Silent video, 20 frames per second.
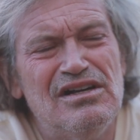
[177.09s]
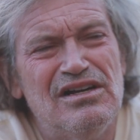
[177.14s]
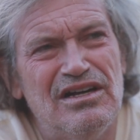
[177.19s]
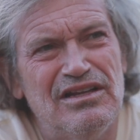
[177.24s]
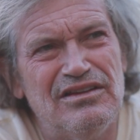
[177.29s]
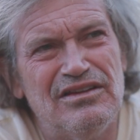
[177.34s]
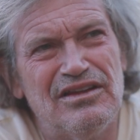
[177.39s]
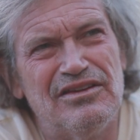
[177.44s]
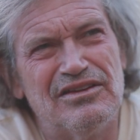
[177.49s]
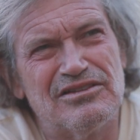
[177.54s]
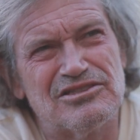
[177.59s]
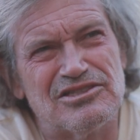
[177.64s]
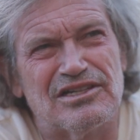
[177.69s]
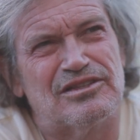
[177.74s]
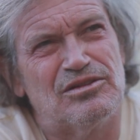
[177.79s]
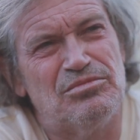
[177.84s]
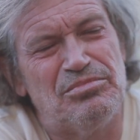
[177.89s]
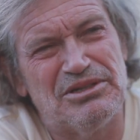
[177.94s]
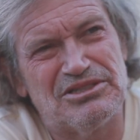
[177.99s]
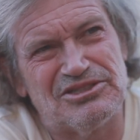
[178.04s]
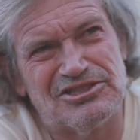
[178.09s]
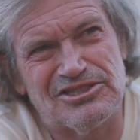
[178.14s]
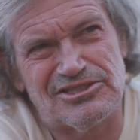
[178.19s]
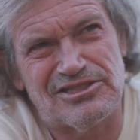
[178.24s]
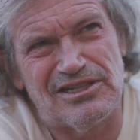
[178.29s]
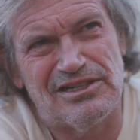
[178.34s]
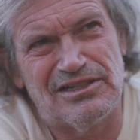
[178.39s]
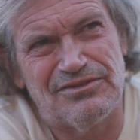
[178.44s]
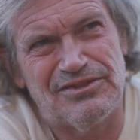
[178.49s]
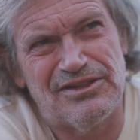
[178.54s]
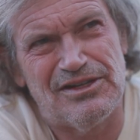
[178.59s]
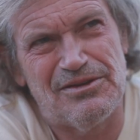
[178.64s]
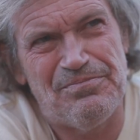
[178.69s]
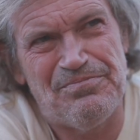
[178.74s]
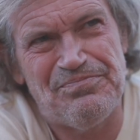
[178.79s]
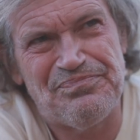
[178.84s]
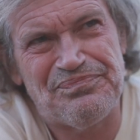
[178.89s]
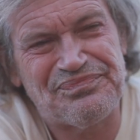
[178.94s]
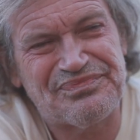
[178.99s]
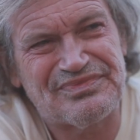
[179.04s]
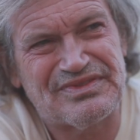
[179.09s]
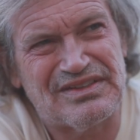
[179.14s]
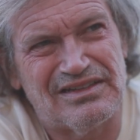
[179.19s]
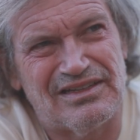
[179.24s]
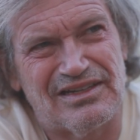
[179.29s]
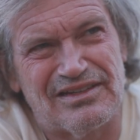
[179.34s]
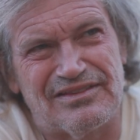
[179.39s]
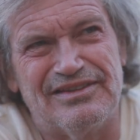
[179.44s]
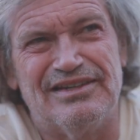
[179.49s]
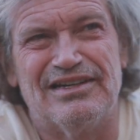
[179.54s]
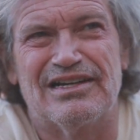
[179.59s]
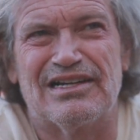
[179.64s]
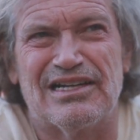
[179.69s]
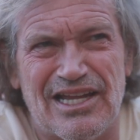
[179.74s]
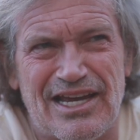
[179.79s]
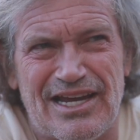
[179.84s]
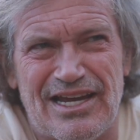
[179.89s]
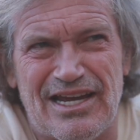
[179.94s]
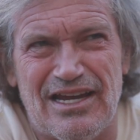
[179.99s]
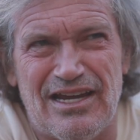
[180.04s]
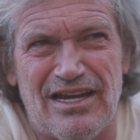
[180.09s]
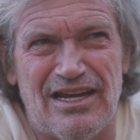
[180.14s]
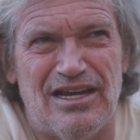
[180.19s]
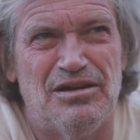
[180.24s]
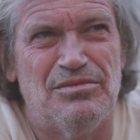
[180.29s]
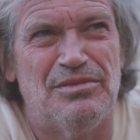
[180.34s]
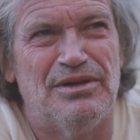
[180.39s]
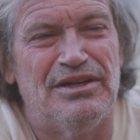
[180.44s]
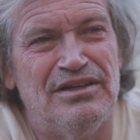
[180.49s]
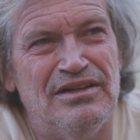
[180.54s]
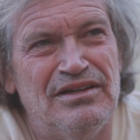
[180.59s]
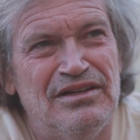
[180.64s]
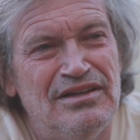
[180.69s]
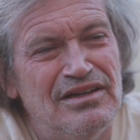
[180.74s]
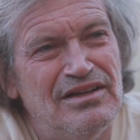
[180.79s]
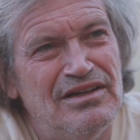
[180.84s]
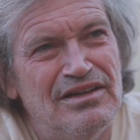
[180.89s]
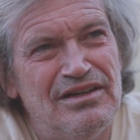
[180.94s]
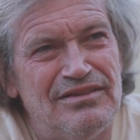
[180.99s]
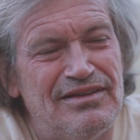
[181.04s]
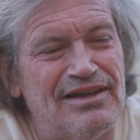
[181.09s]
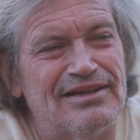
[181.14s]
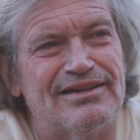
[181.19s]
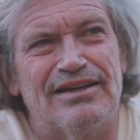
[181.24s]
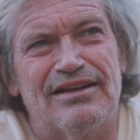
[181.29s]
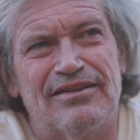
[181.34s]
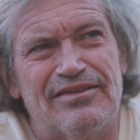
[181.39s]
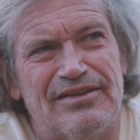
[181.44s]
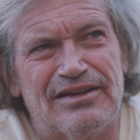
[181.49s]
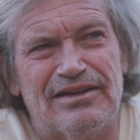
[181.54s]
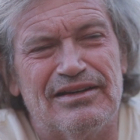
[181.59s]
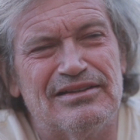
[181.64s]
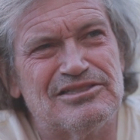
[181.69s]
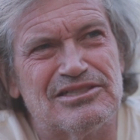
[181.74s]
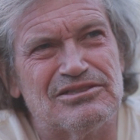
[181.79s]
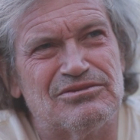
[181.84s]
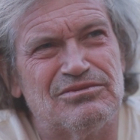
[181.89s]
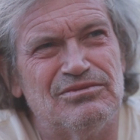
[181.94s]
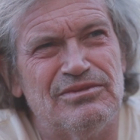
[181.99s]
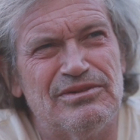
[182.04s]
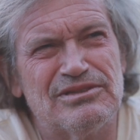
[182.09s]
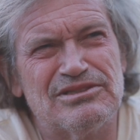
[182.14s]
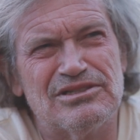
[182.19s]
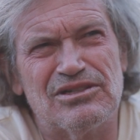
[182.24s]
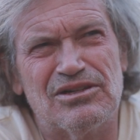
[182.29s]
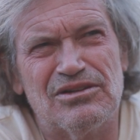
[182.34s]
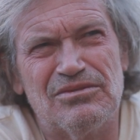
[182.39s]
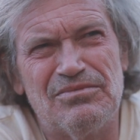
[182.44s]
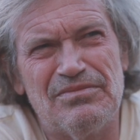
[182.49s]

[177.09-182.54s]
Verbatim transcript: And then there's like the business side of it, and like the acclaim and that kind of And it just wasn't.